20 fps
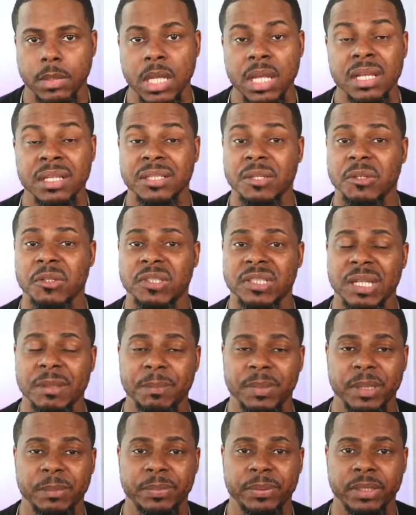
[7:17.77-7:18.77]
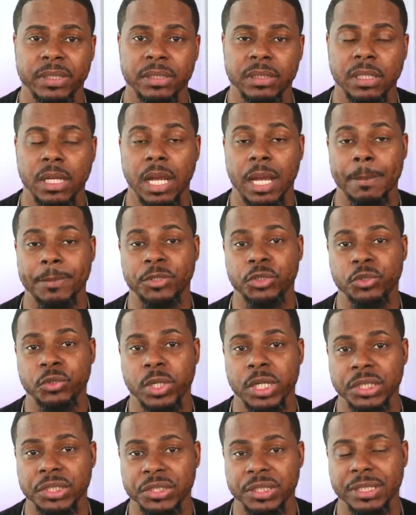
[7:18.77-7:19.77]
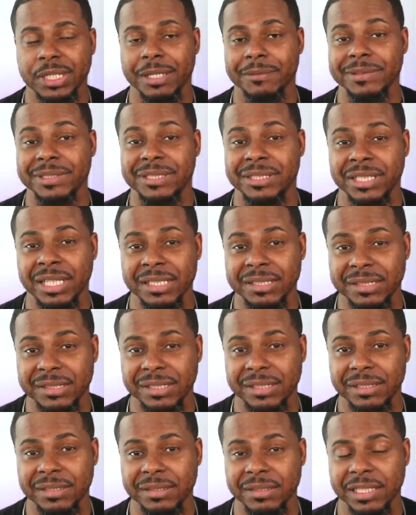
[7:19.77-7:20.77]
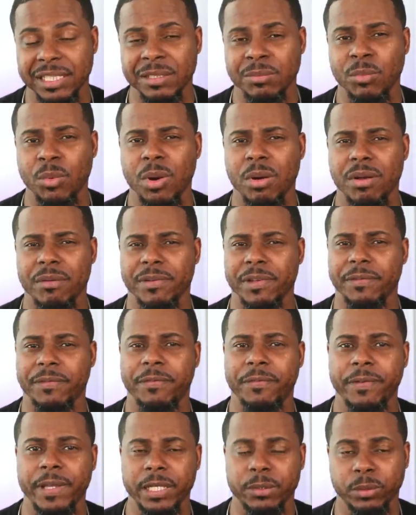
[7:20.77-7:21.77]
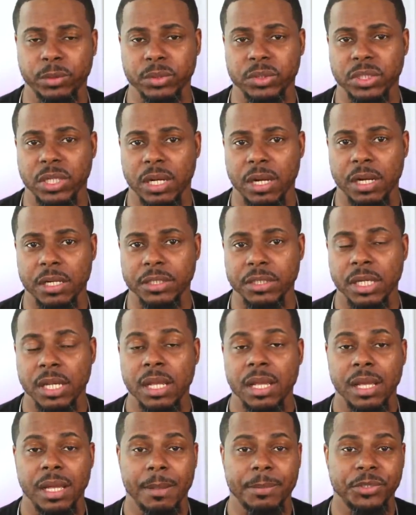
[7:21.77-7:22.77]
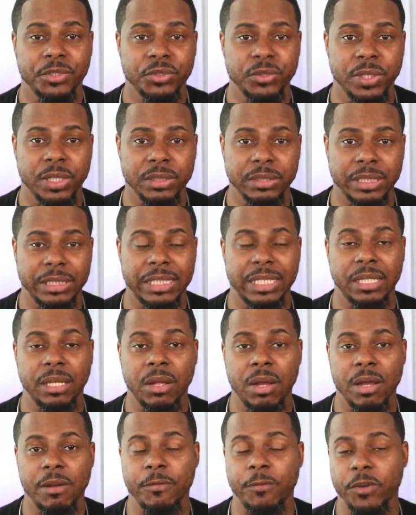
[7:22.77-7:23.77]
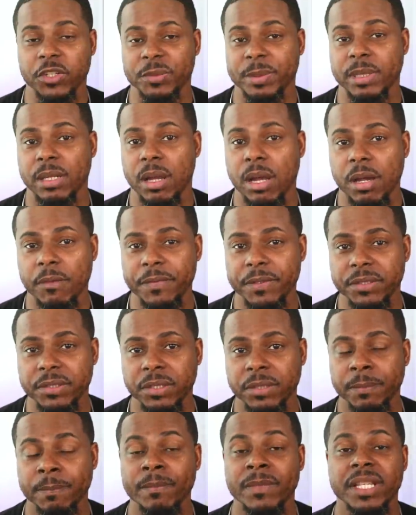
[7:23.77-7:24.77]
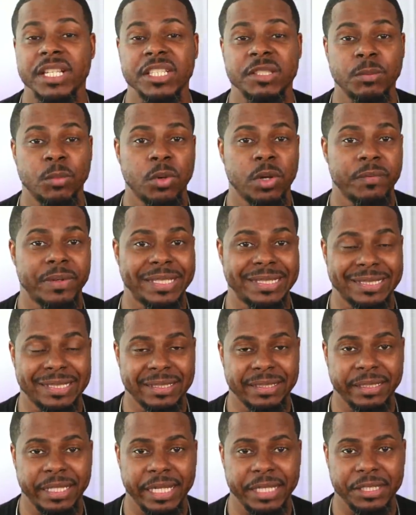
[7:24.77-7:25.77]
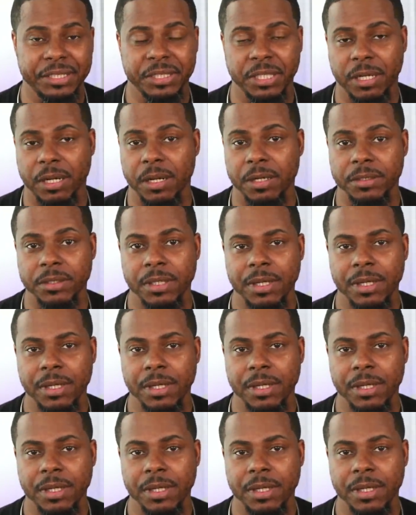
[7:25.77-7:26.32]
So, simply put, obstruction of justice is more of a federal charge. Obstructing a law enforcement officer is more of a state charge,